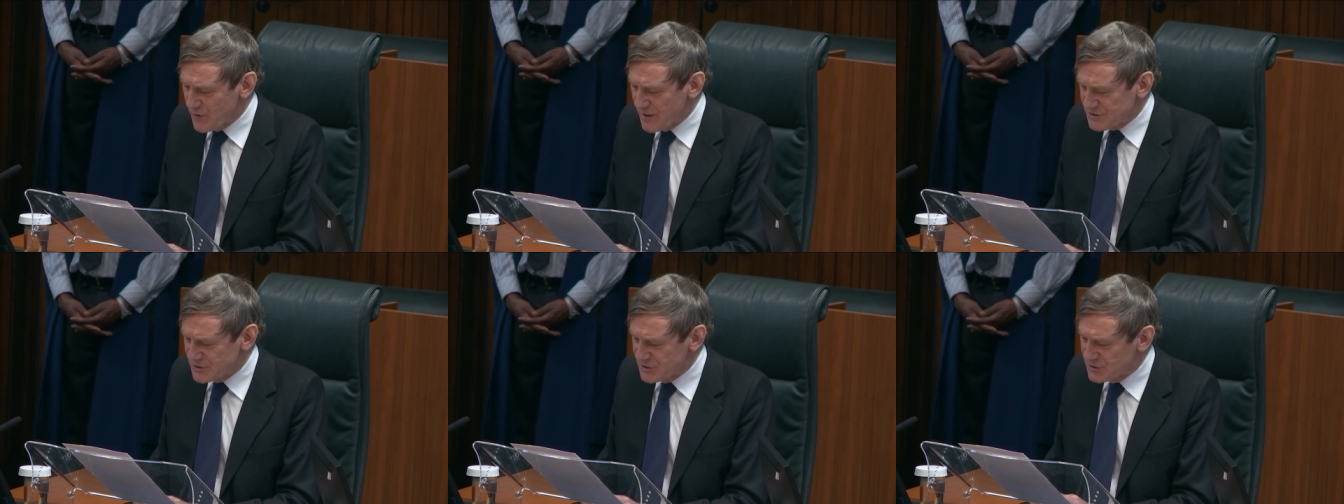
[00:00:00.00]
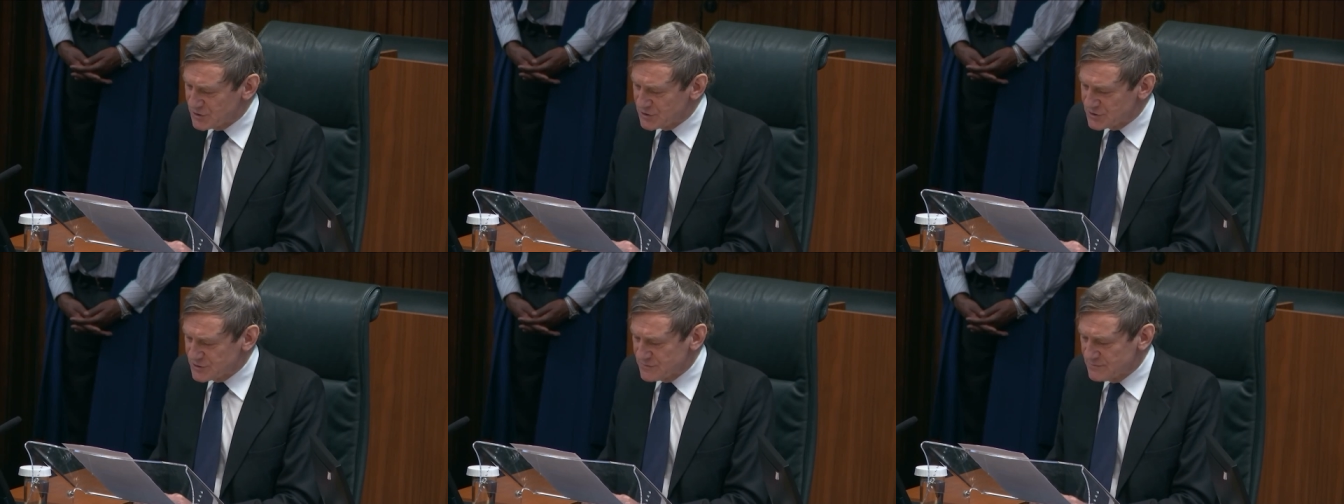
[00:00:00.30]

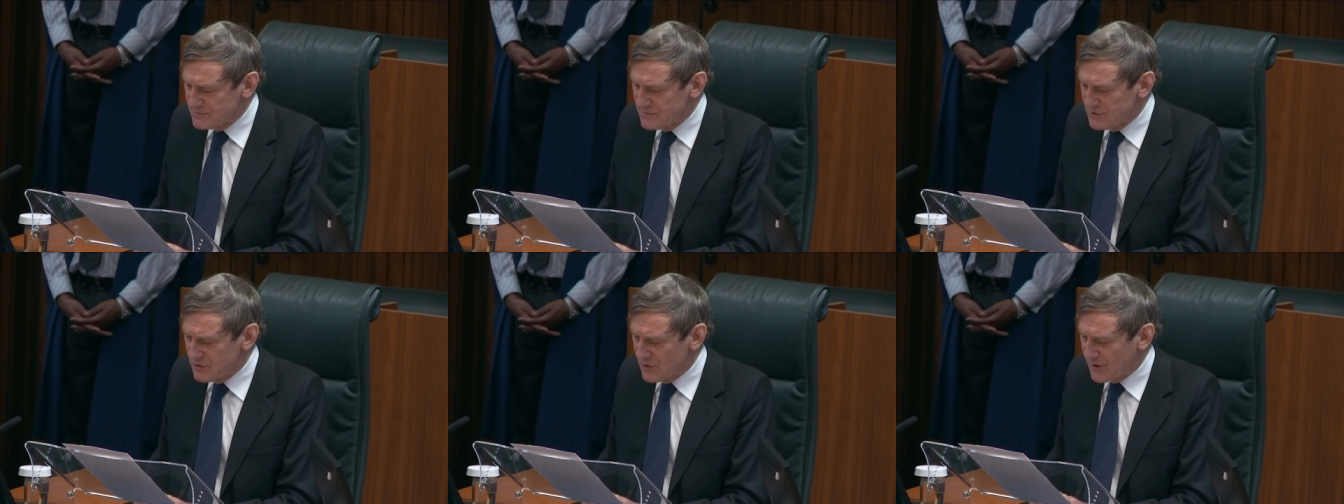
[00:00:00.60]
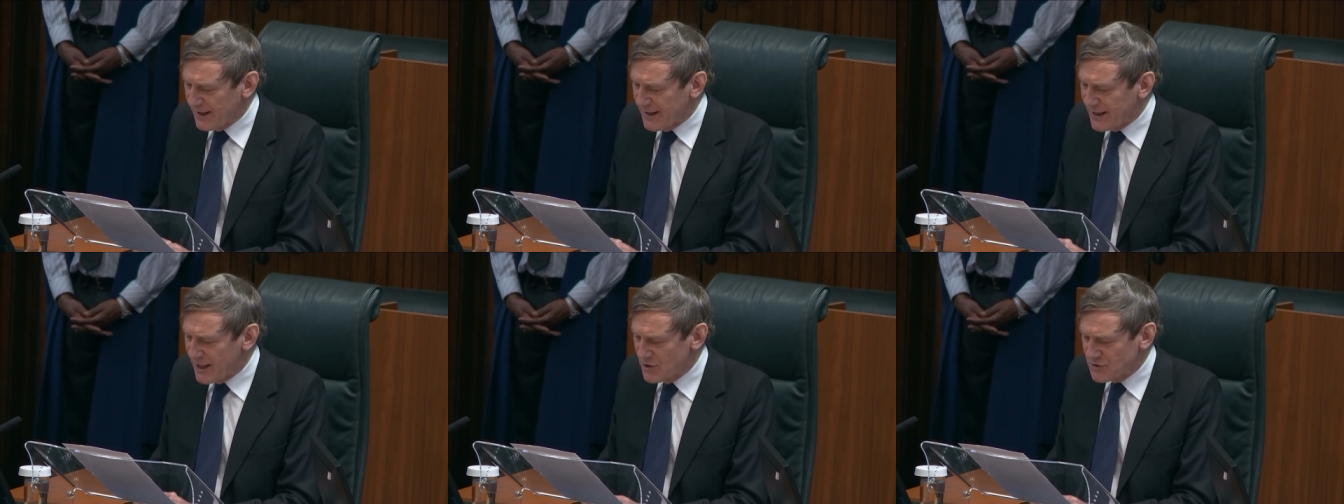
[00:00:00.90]
residents
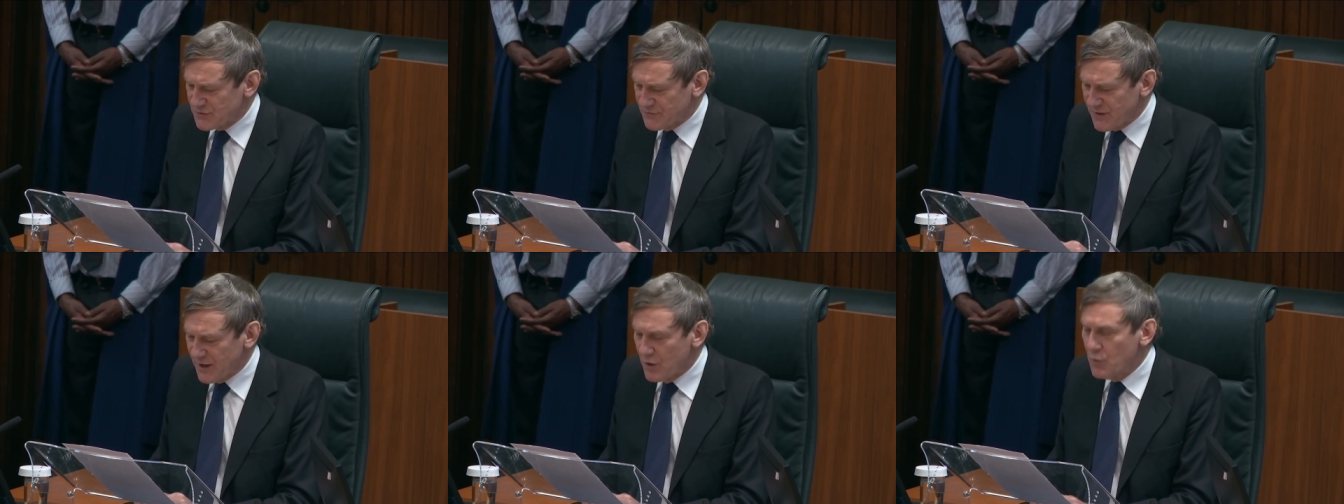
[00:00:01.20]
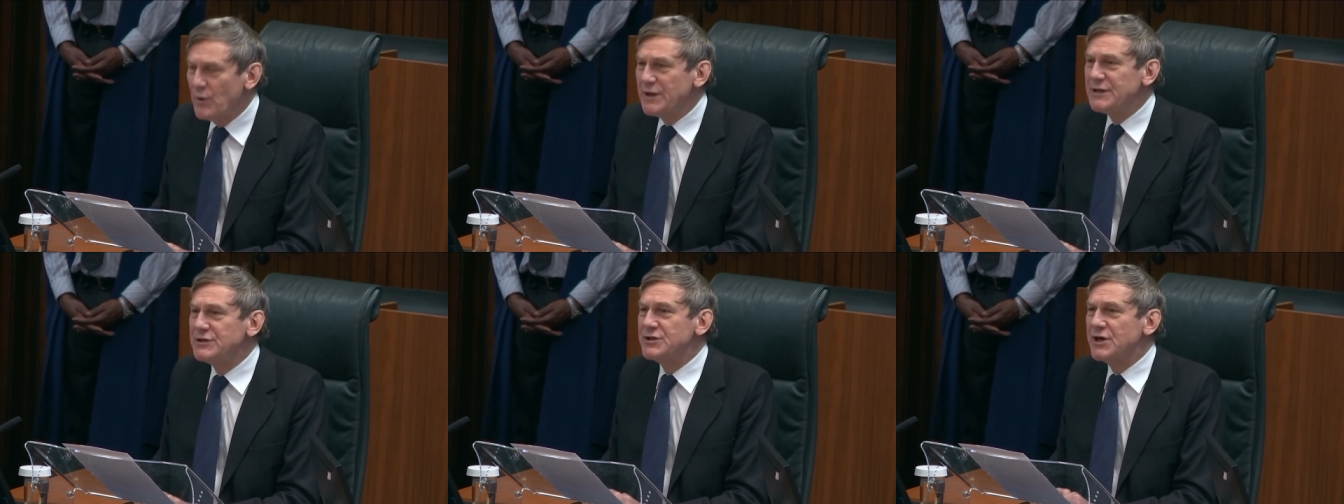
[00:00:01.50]
looking out of their
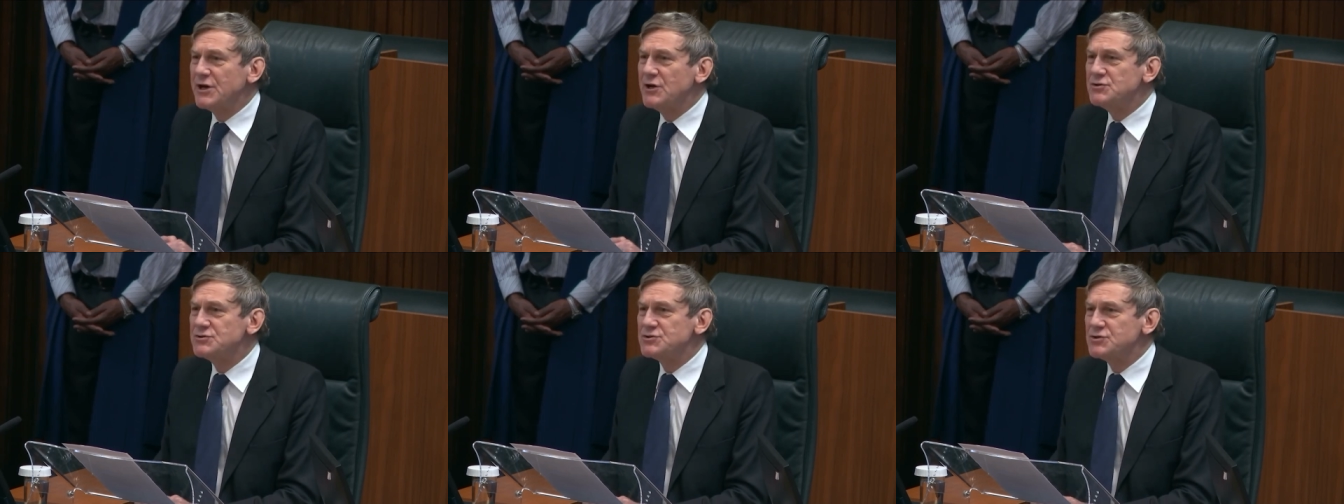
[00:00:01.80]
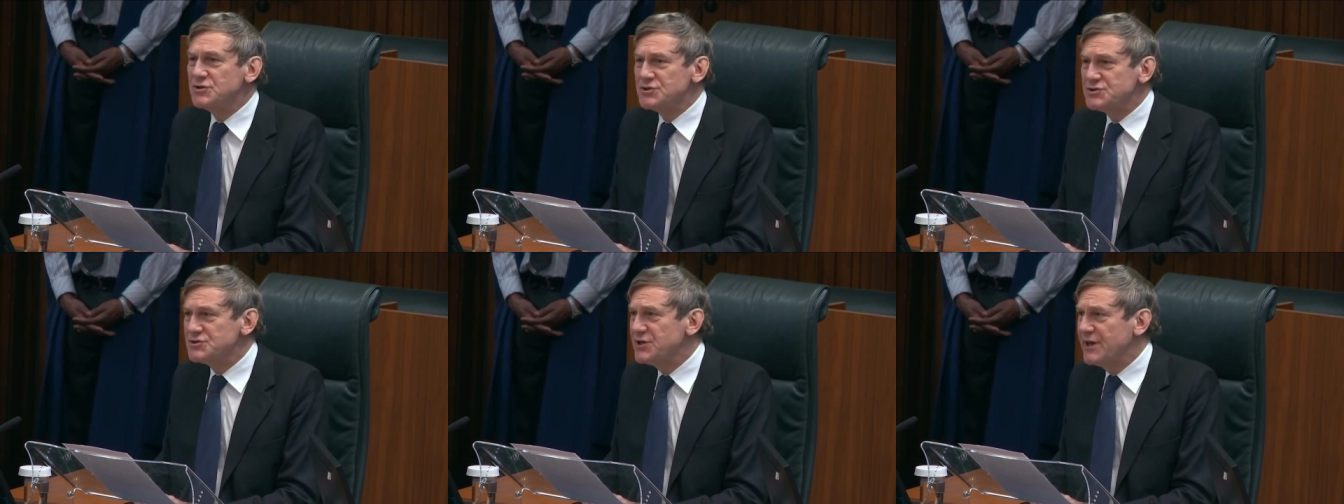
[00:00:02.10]
windows
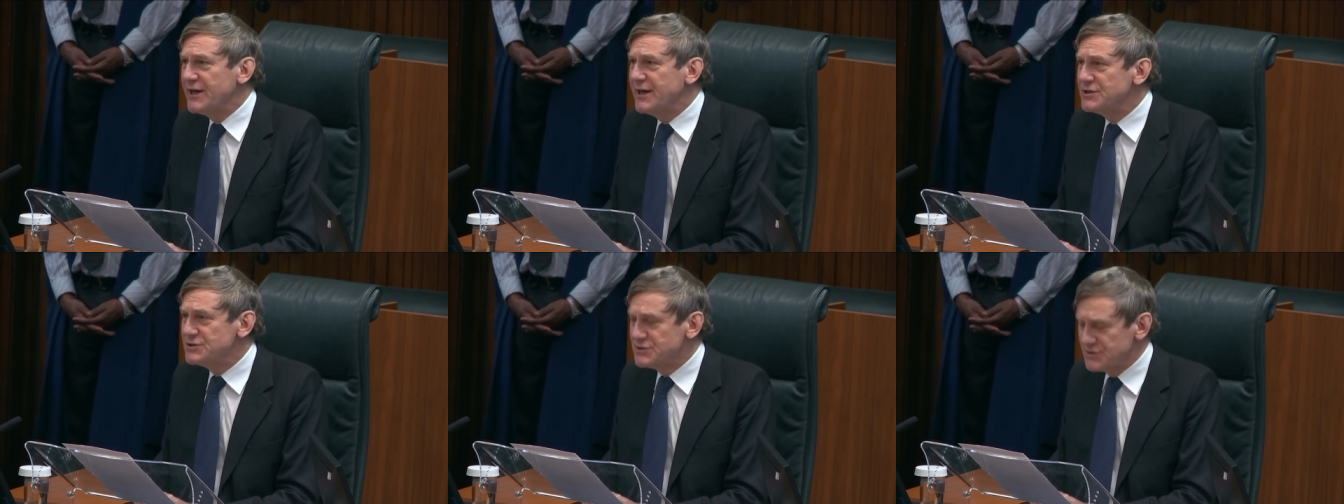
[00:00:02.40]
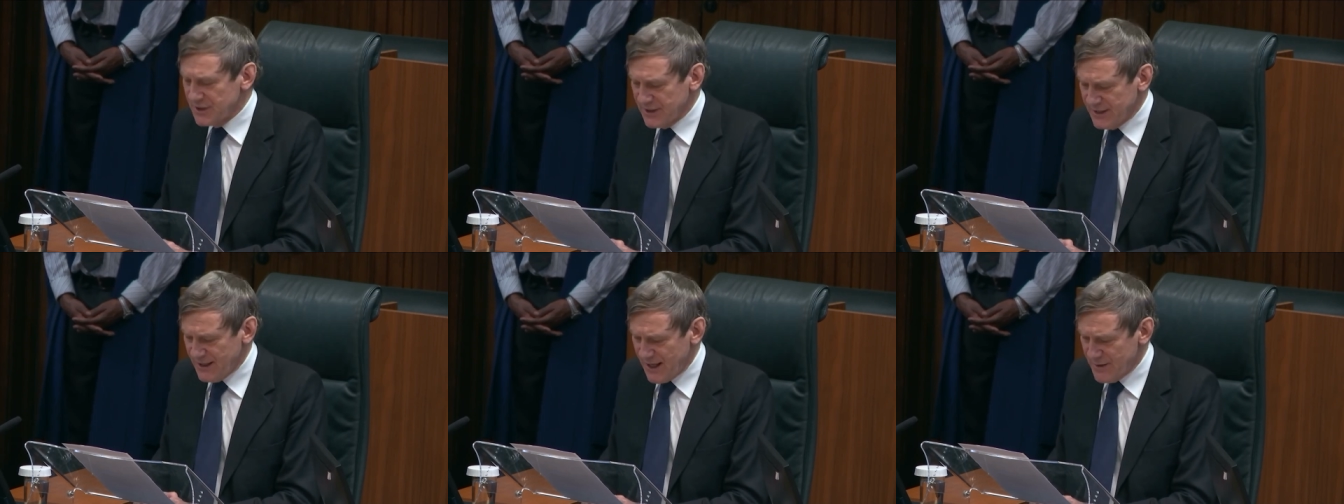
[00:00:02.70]
could see into
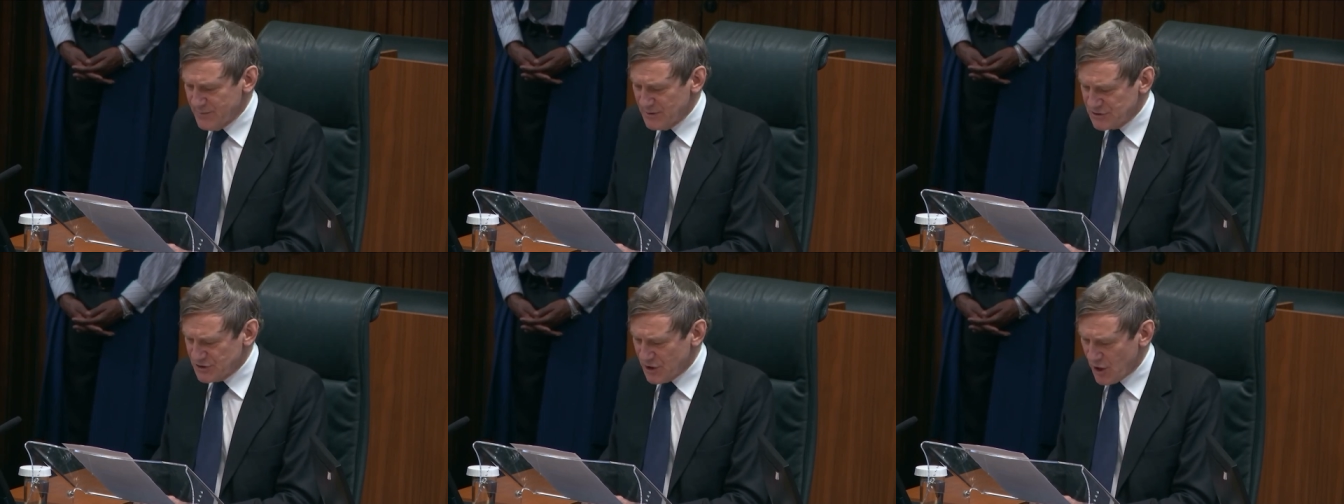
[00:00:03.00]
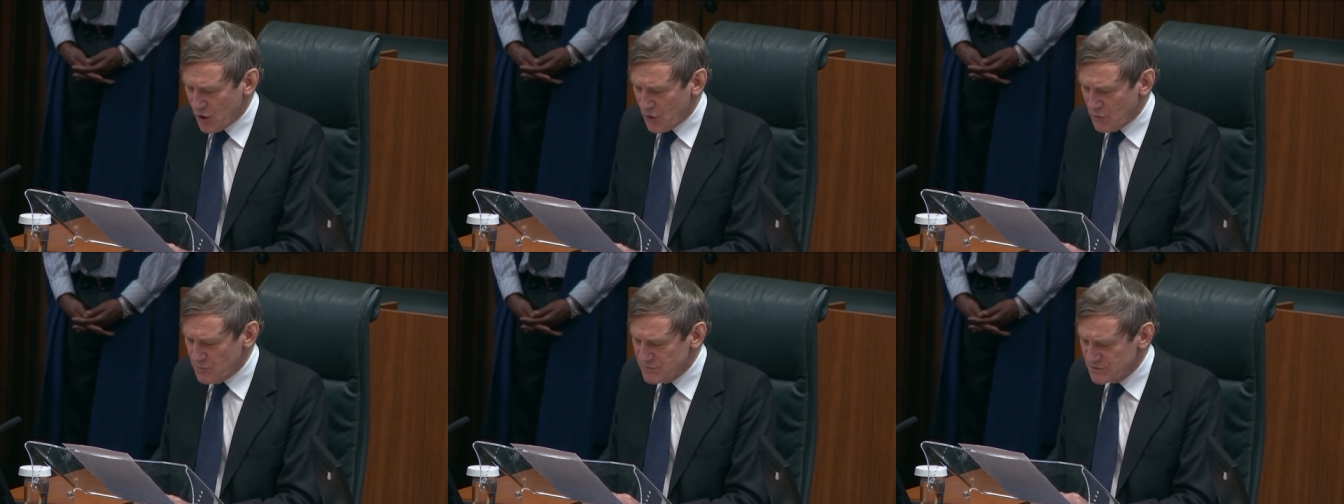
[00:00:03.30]
the claimants'
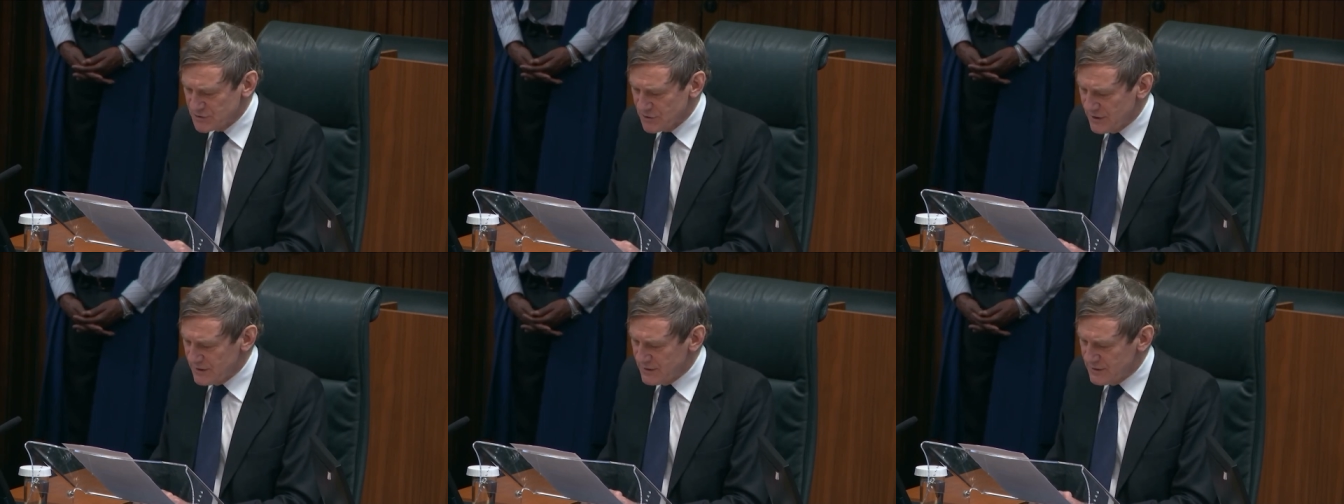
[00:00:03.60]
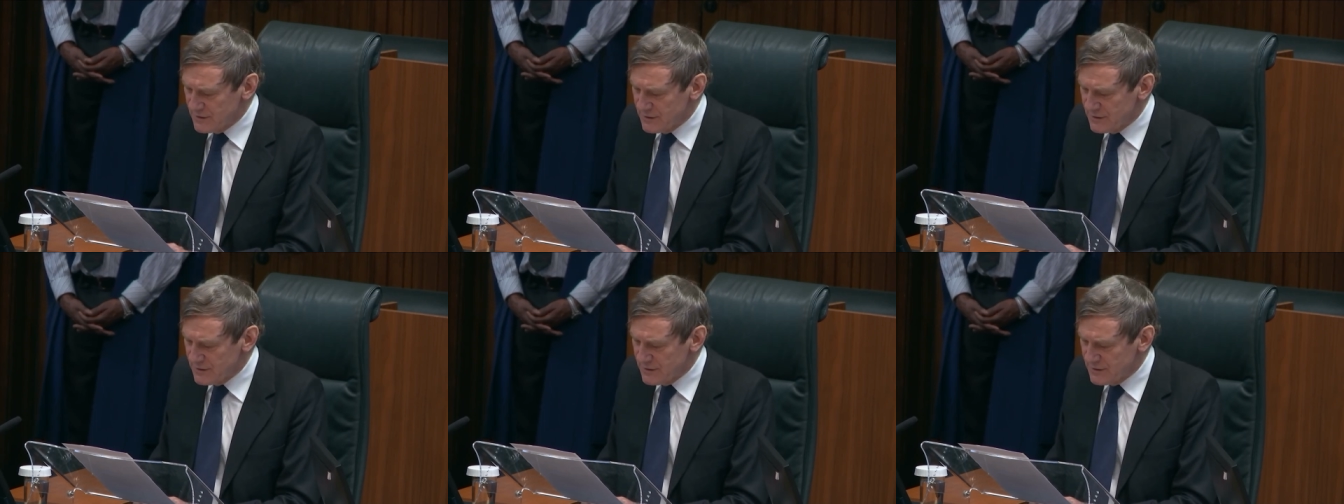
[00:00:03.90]
homes,